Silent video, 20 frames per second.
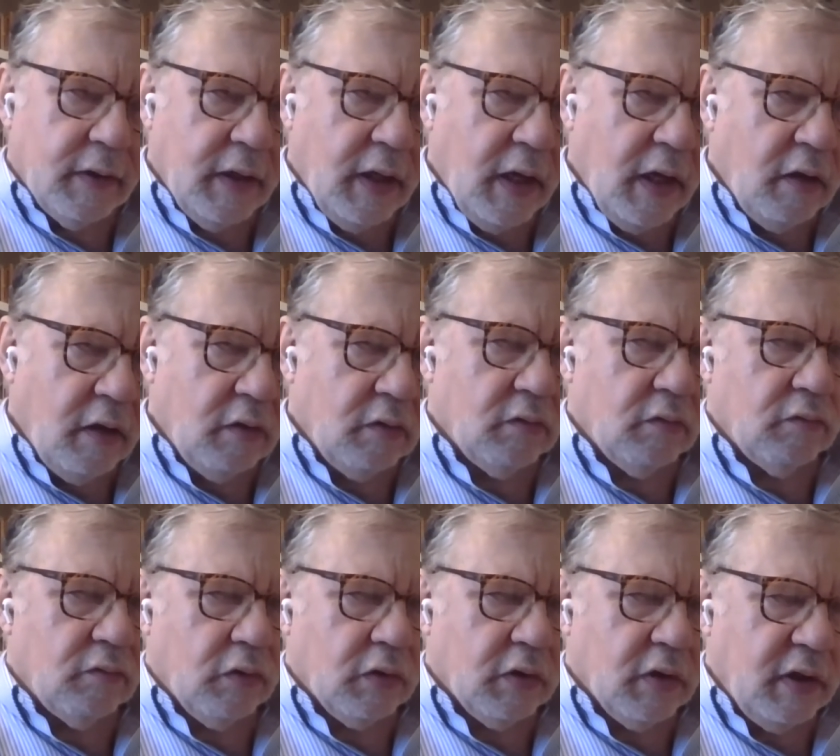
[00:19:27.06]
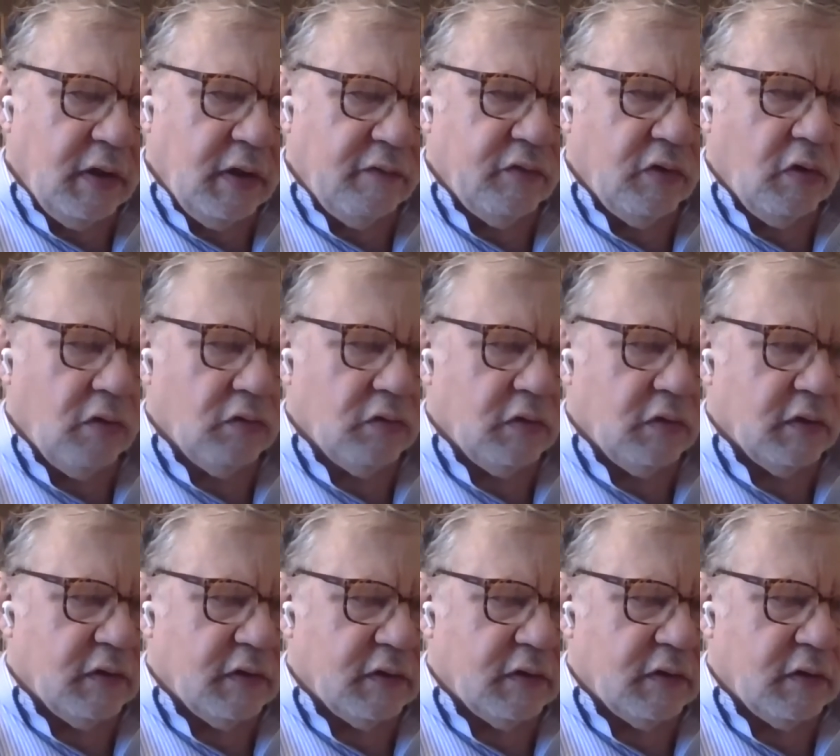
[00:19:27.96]
Now, what I've
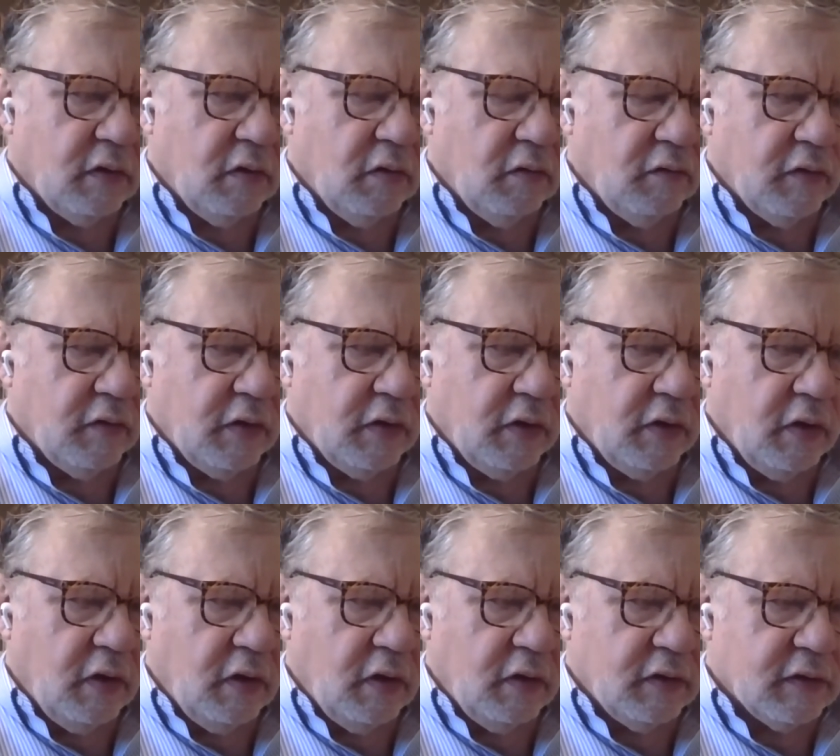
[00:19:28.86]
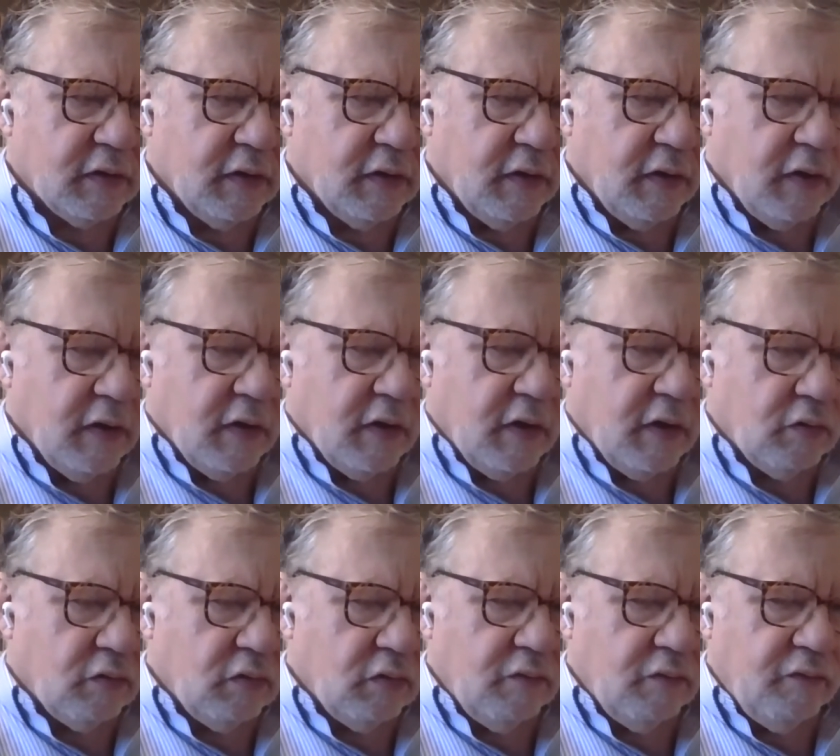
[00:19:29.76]
noticed over the years
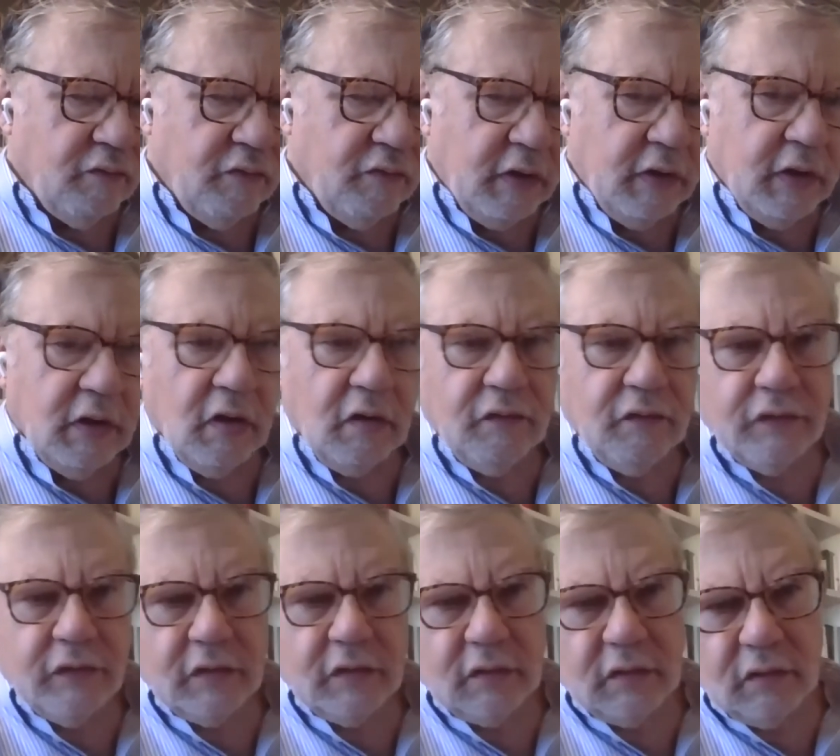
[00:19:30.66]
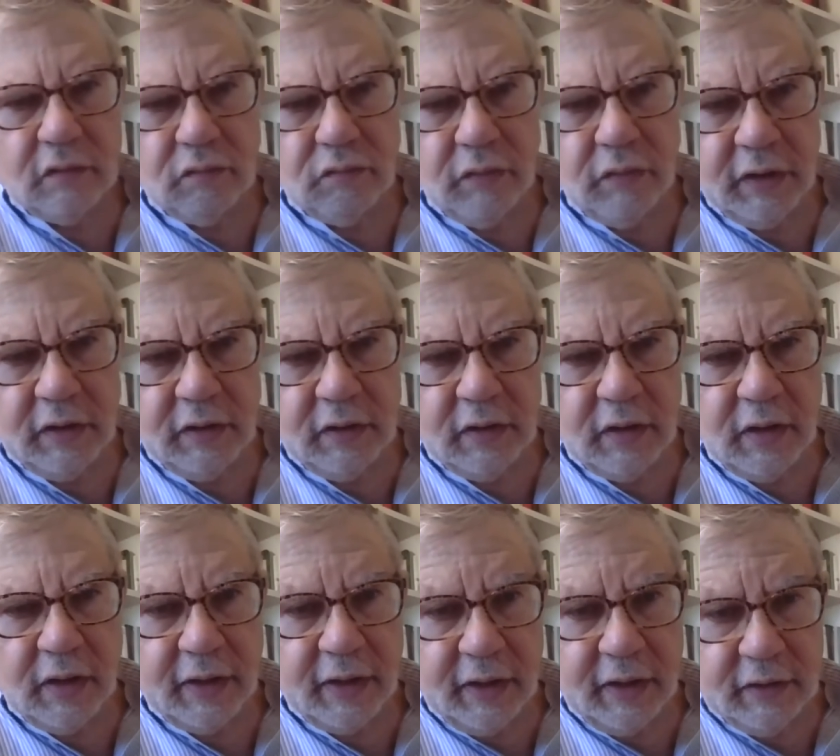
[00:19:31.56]
that very often when
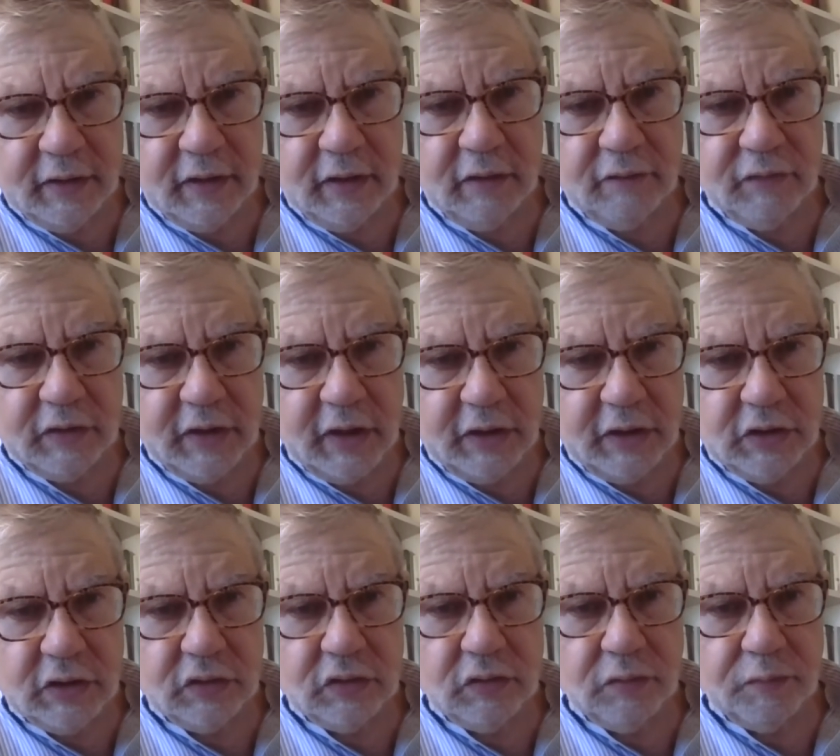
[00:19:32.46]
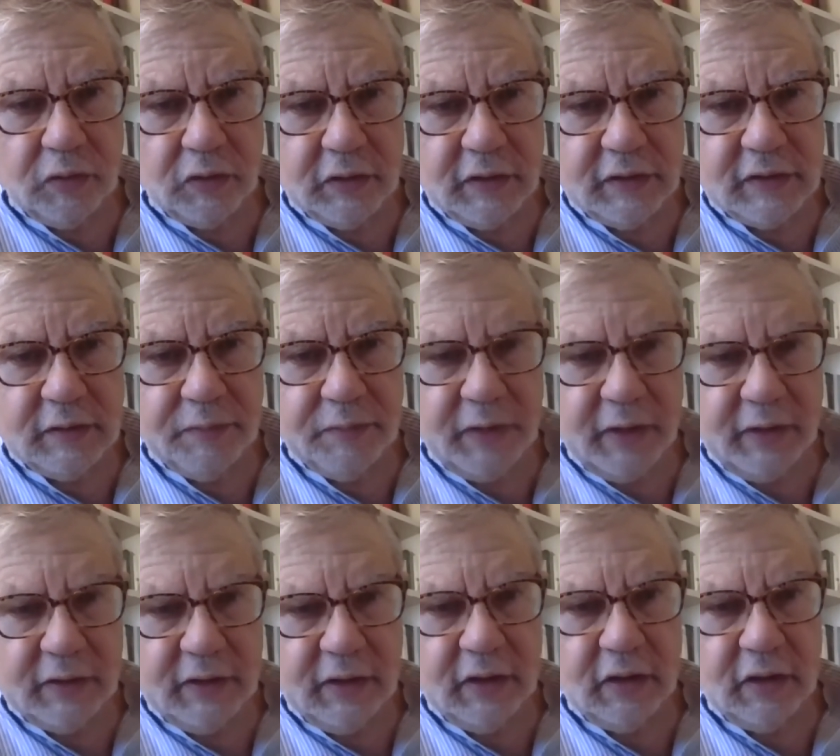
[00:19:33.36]
I get an invitation to
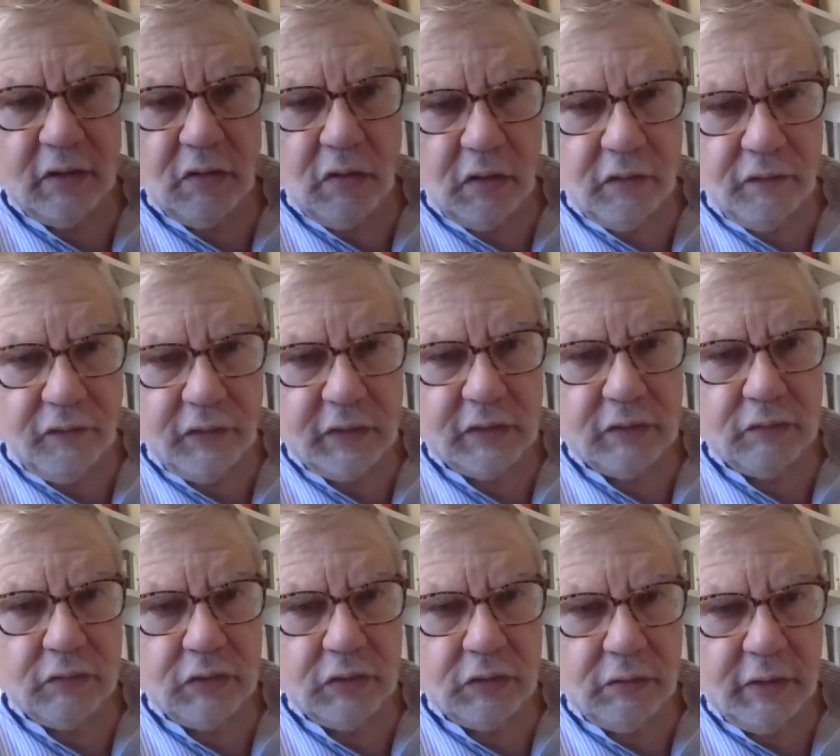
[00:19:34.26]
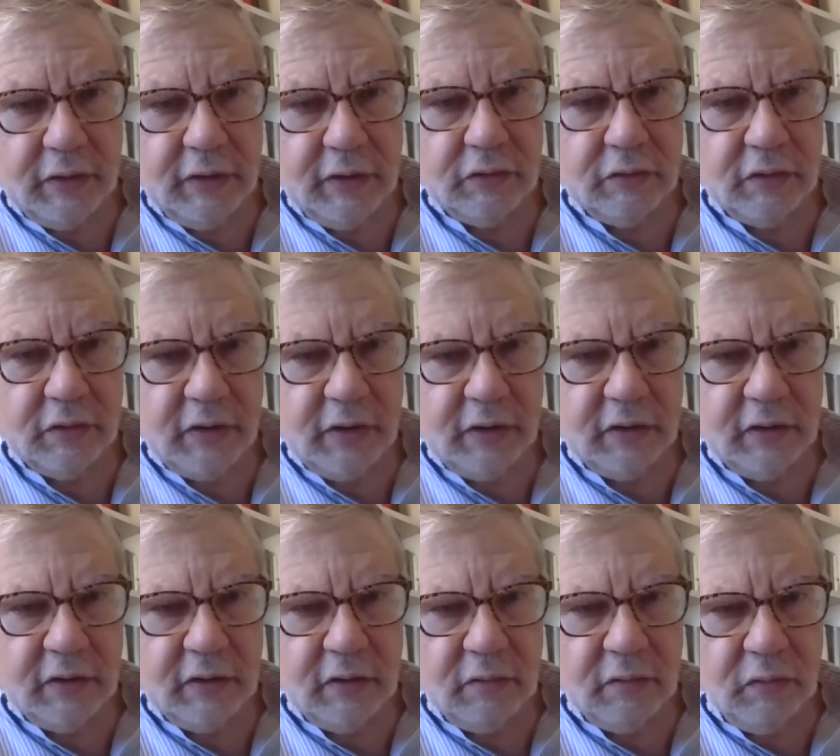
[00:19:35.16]
participate in a conference which will lead to an
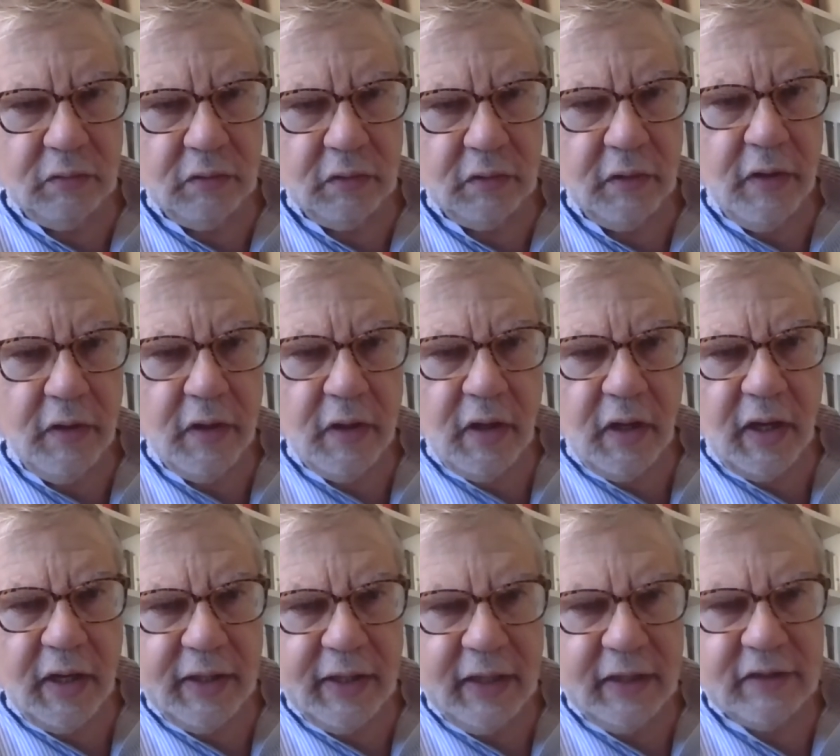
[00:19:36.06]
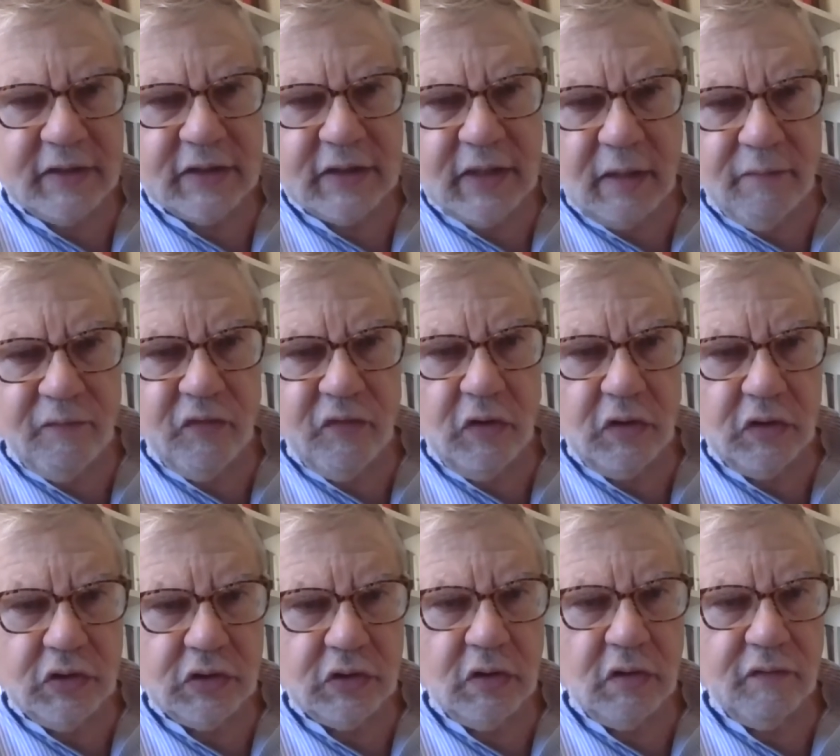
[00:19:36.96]
edited book, I get some
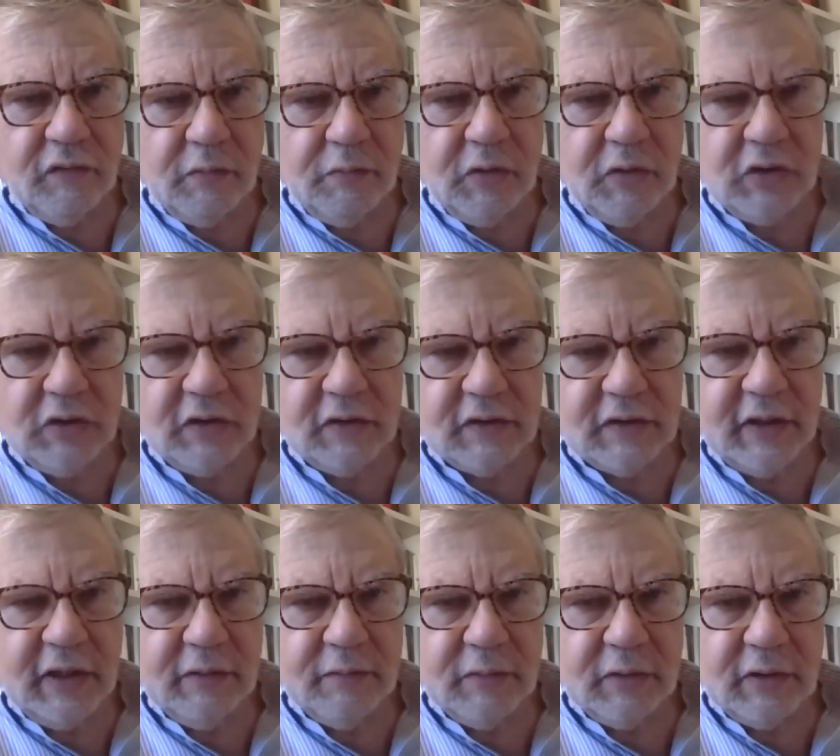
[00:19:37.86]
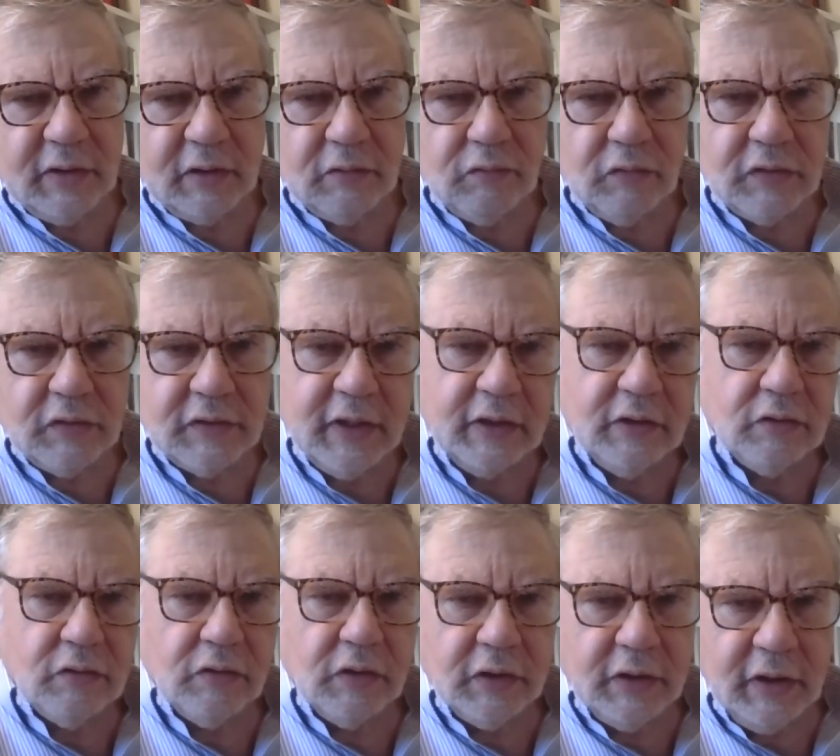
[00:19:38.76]
version of the mission statement that was
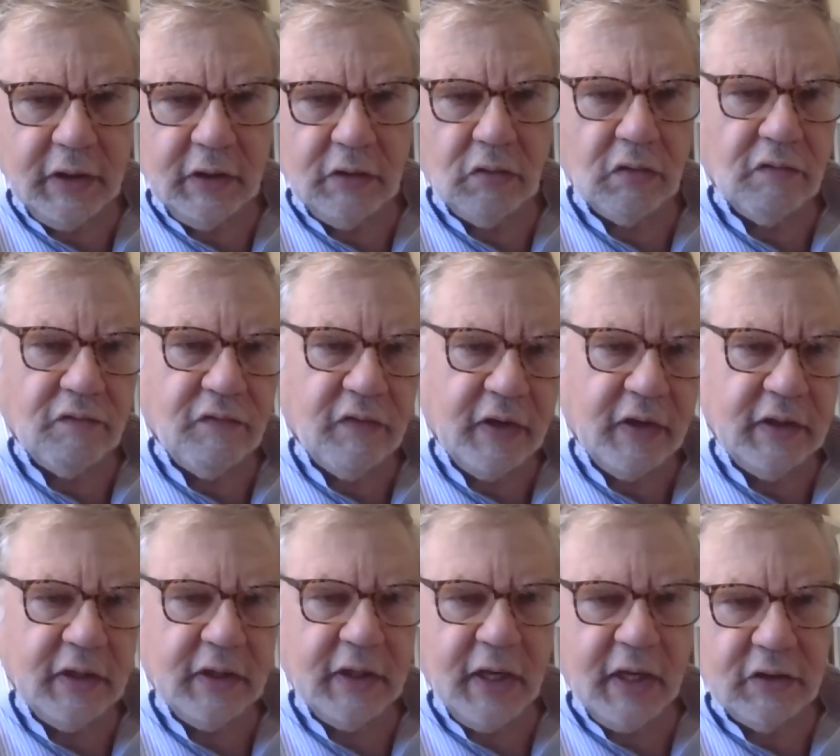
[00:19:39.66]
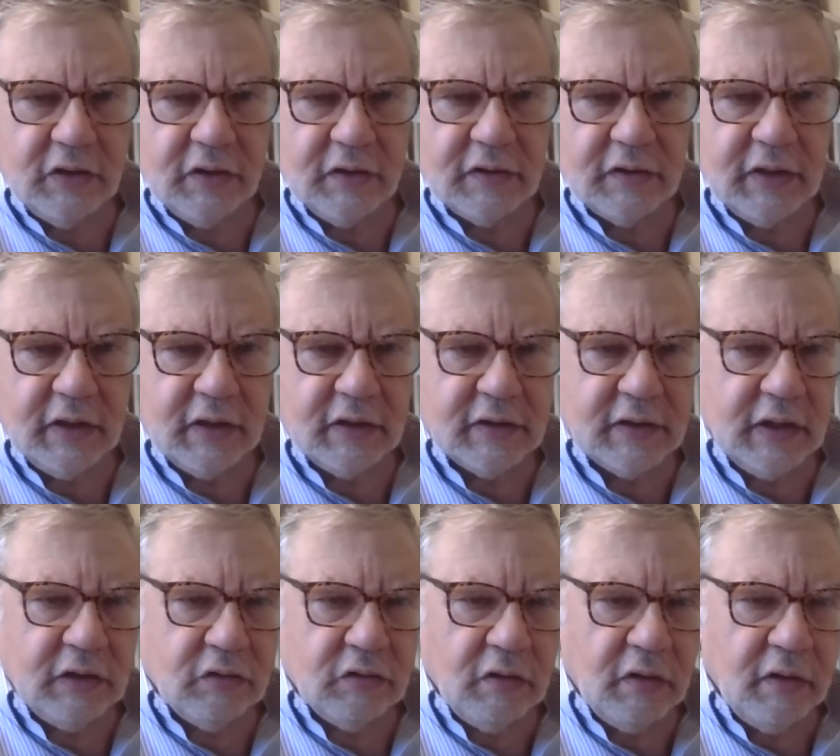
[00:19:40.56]
sent to the dean or the funding agency,
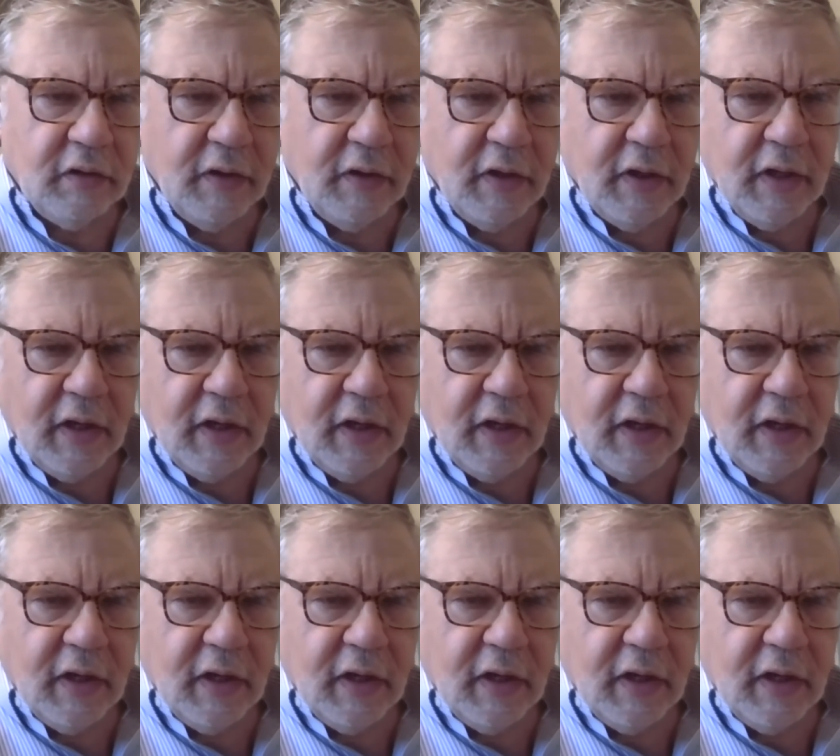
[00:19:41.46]
etc.